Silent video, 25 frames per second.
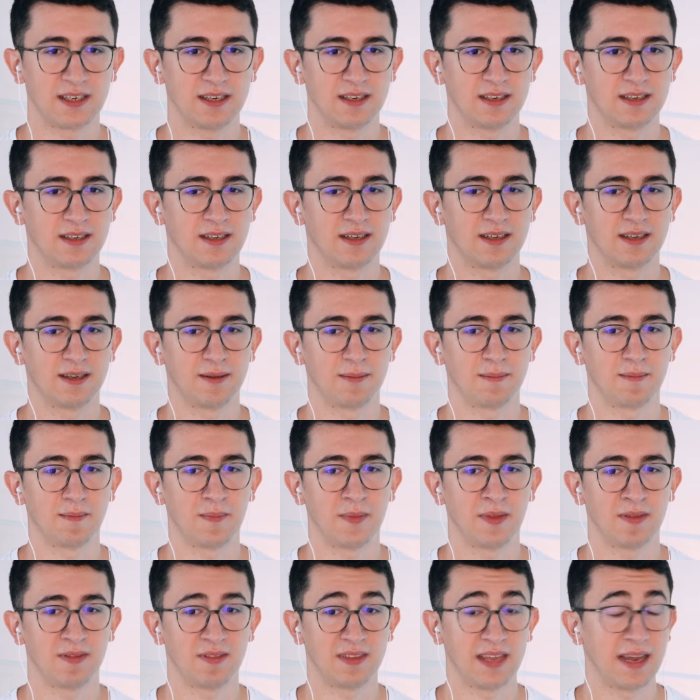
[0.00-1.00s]
And
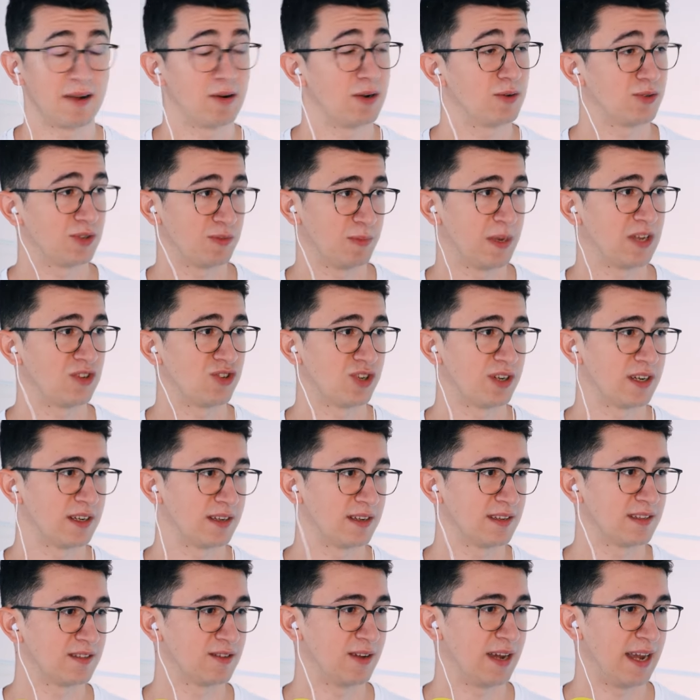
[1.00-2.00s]
there I was
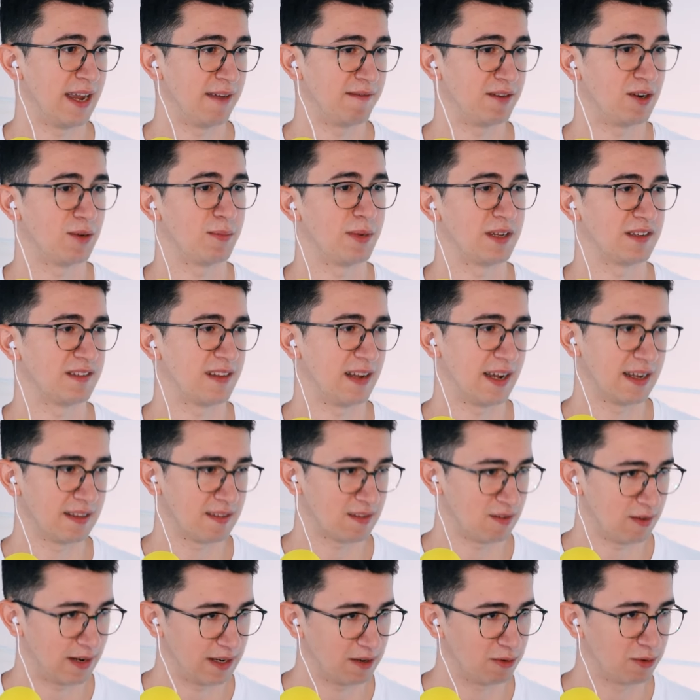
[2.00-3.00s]
mentioning this, so I have it on my
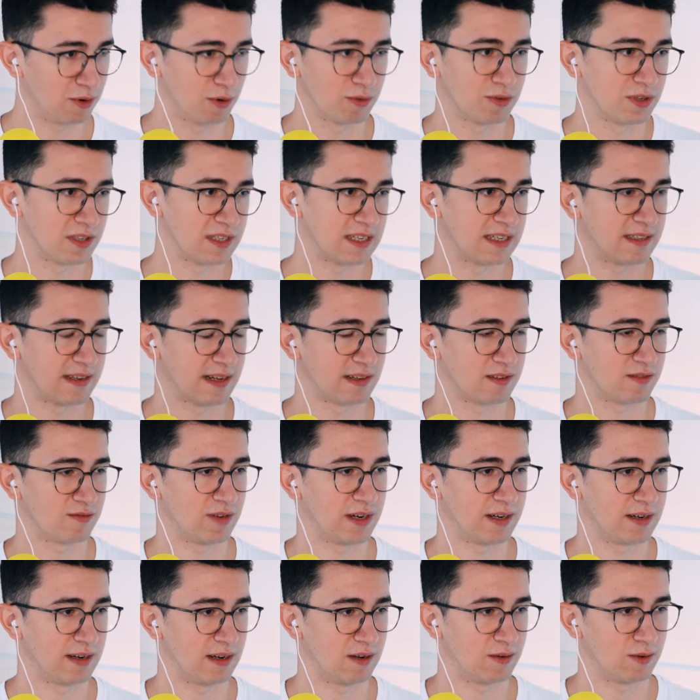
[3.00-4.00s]
slides. So I don't know the details
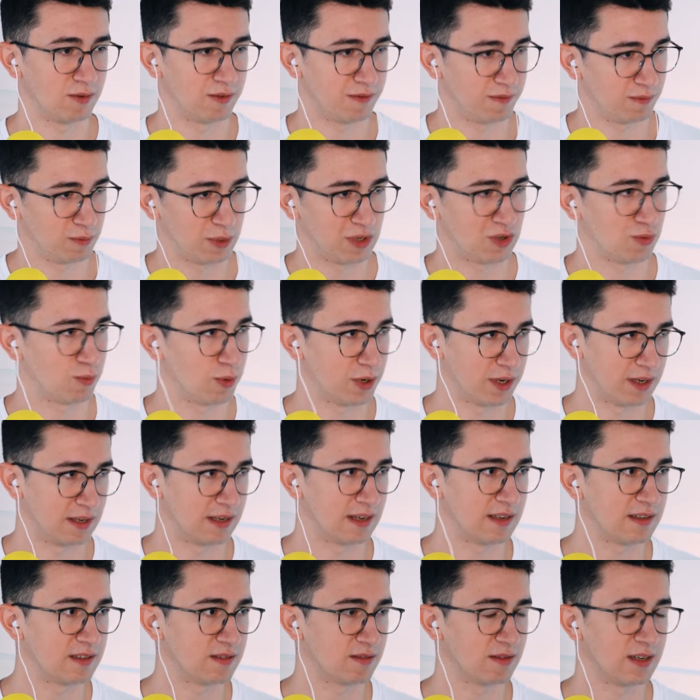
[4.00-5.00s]
right now of which one
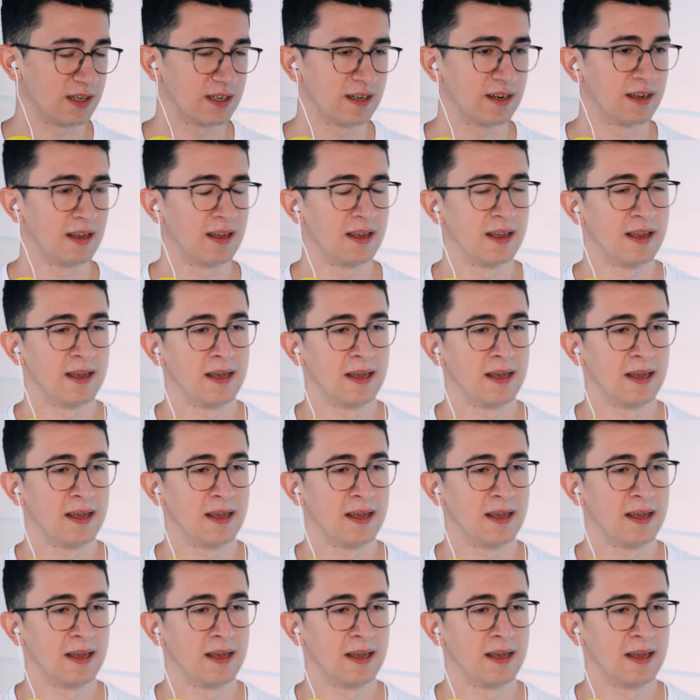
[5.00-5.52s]
it is, right?